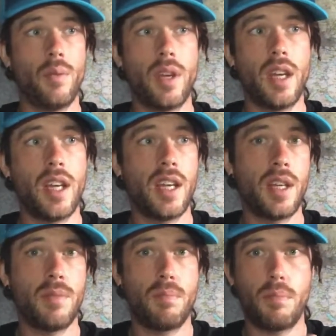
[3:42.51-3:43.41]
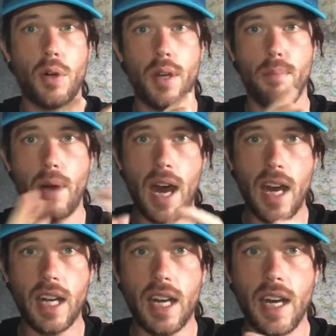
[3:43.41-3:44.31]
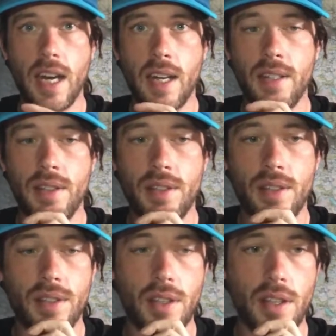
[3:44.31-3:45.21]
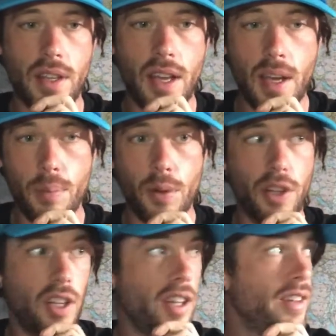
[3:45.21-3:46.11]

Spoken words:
we put it back and to April,